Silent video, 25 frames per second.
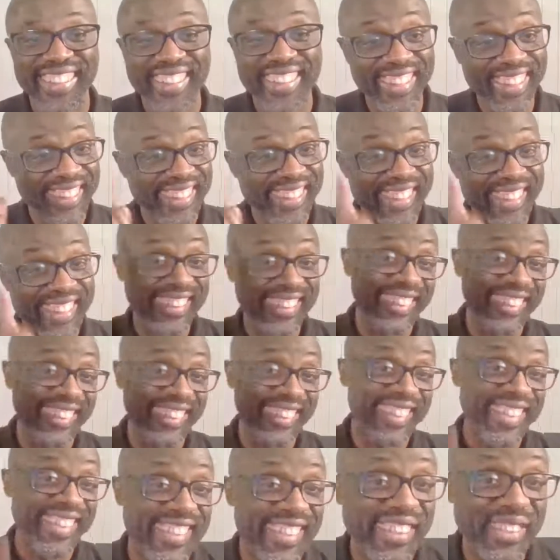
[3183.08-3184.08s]
That
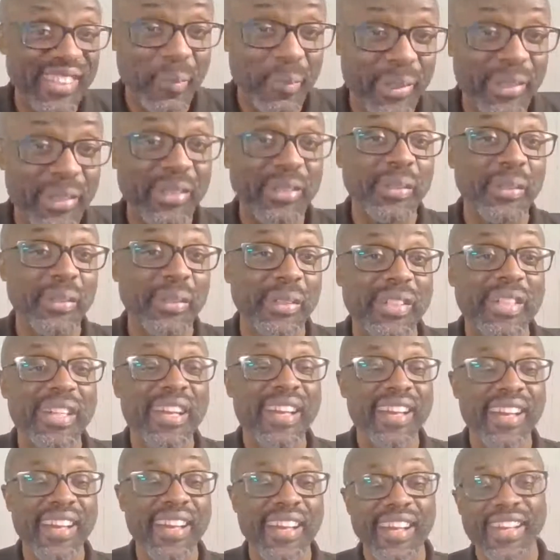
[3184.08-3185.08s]
is
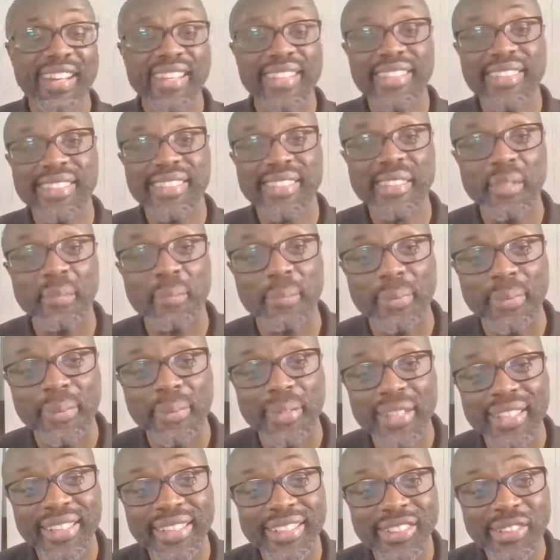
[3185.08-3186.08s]
entrepreneurship
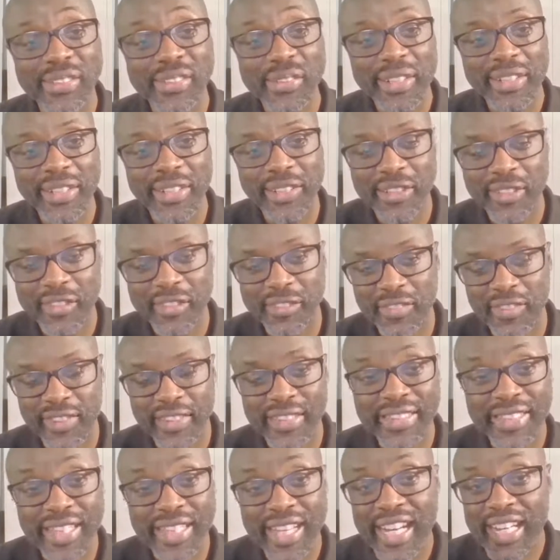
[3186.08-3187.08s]
during COVID.
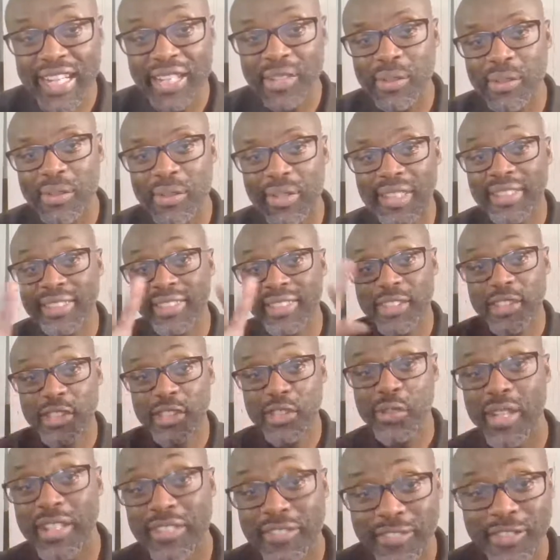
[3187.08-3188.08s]
Now in the
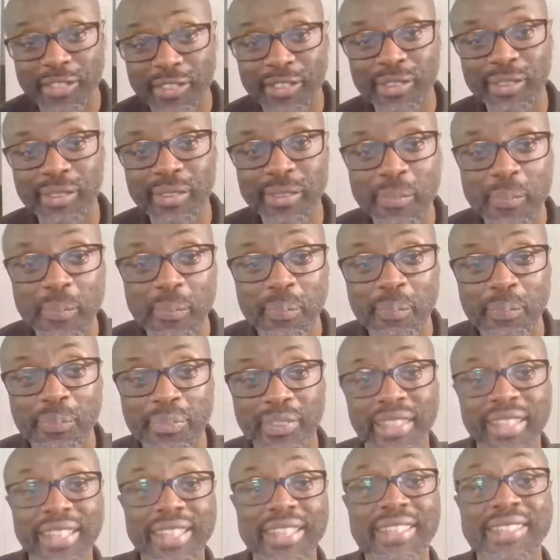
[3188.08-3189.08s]
travel,
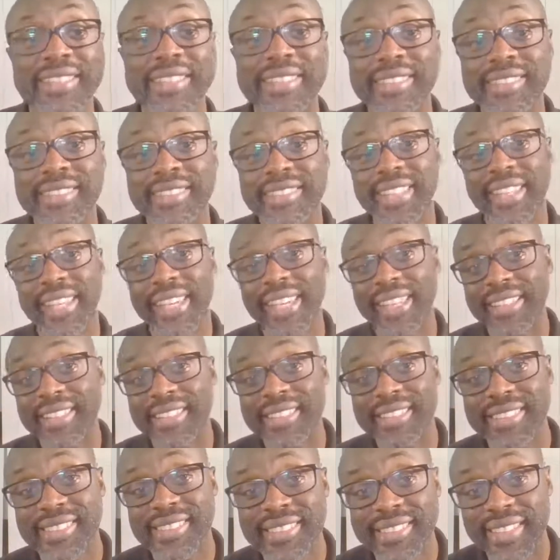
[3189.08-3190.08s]
it's
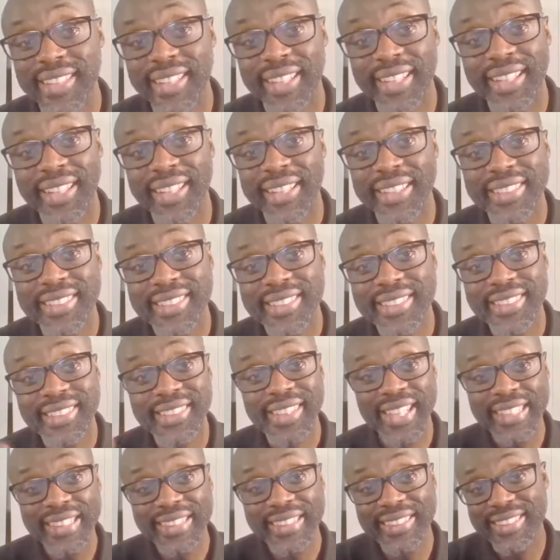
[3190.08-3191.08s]

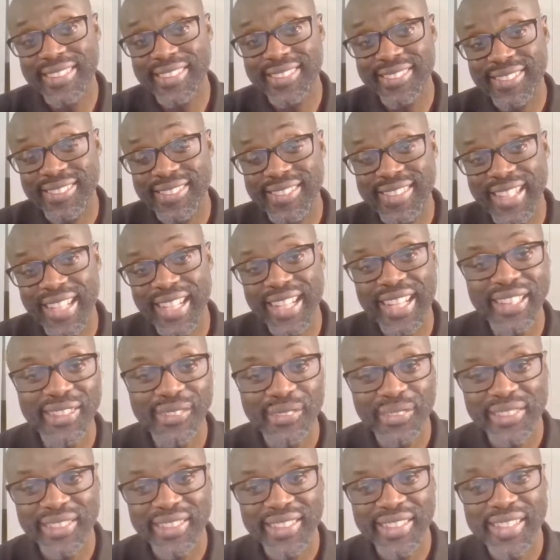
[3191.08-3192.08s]
that
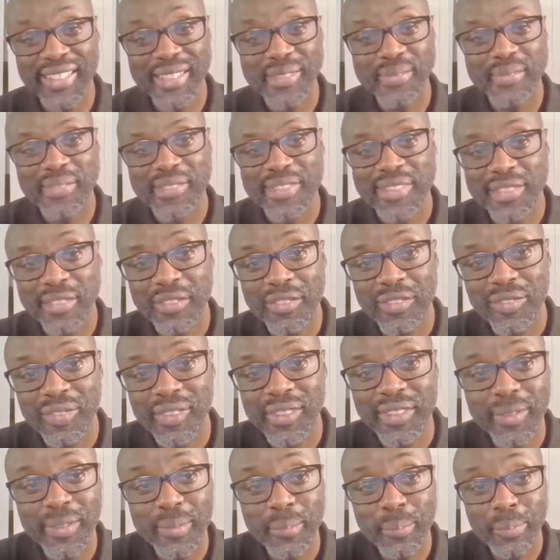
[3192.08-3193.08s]
100 times. You feel
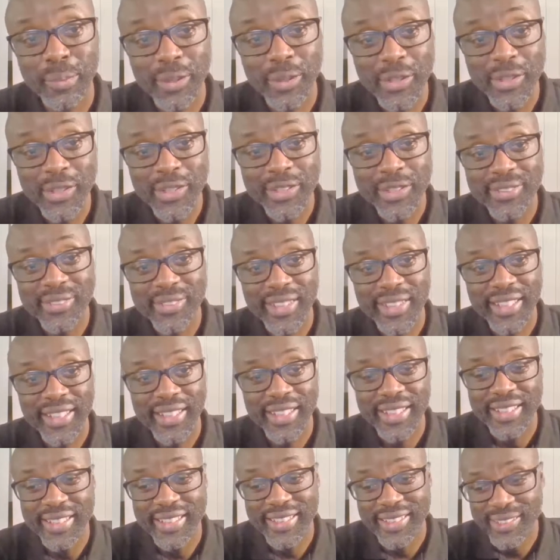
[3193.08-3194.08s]
the burn,
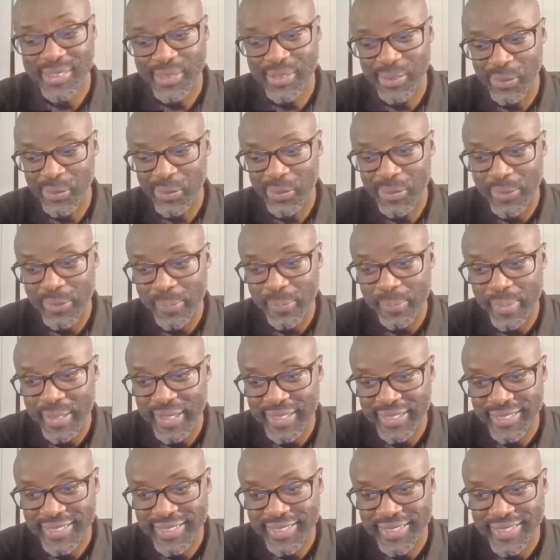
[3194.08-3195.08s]
and you go to
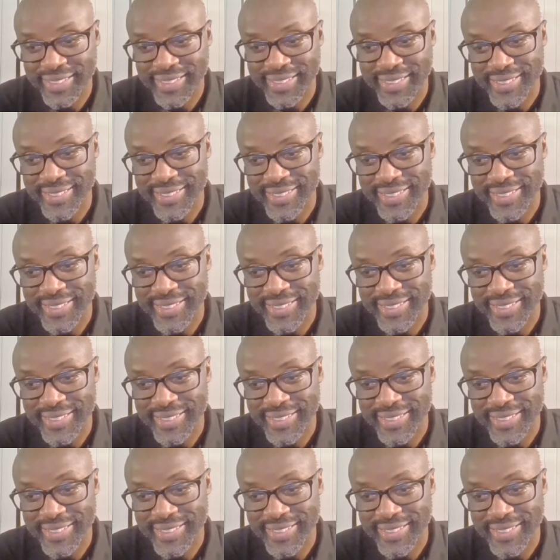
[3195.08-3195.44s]
bed, and